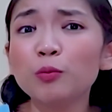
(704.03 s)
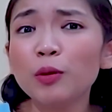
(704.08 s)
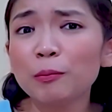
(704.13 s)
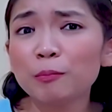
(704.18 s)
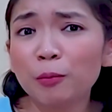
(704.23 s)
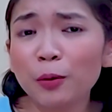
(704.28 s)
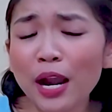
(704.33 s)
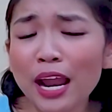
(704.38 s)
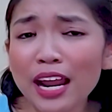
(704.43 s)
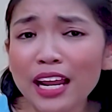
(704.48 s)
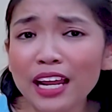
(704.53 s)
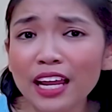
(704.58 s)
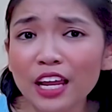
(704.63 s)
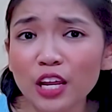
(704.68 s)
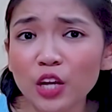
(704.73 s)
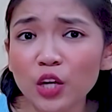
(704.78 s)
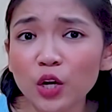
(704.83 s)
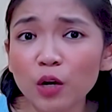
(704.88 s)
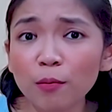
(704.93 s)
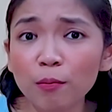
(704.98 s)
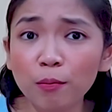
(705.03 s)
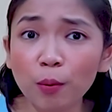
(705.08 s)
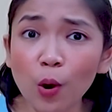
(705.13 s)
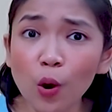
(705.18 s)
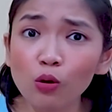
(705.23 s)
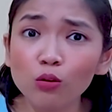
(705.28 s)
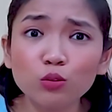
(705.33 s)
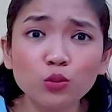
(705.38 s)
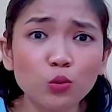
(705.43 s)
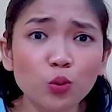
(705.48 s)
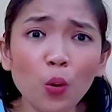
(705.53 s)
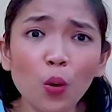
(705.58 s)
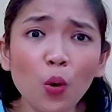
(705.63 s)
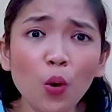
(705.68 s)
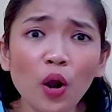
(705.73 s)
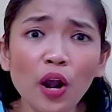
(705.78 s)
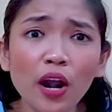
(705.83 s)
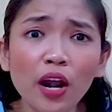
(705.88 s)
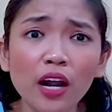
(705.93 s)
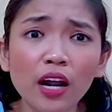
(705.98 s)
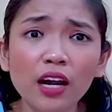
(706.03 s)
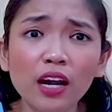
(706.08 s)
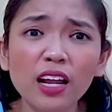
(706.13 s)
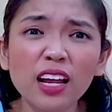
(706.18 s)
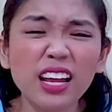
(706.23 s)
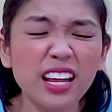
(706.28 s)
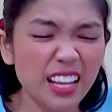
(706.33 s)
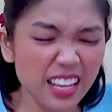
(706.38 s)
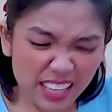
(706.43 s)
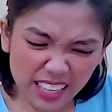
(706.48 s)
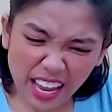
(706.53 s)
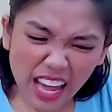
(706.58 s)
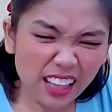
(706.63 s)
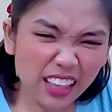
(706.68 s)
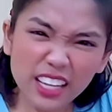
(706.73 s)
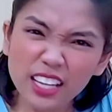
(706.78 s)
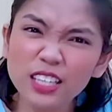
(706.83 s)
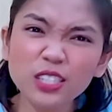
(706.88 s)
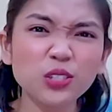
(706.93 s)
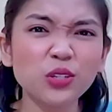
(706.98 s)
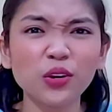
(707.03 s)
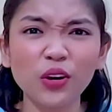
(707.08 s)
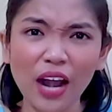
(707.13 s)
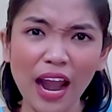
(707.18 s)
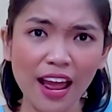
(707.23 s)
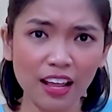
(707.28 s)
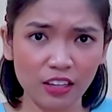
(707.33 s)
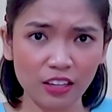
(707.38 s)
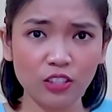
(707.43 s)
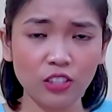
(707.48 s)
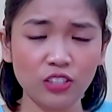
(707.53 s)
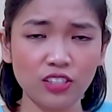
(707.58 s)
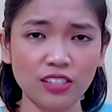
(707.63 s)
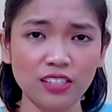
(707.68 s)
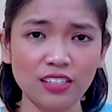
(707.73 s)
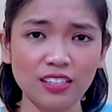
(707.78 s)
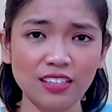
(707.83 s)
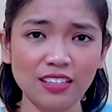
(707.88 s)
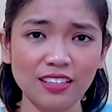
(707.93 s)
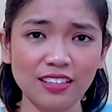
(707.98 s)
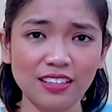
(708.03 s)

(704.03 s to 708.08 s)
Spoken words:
breaking your bones or getting a scratch.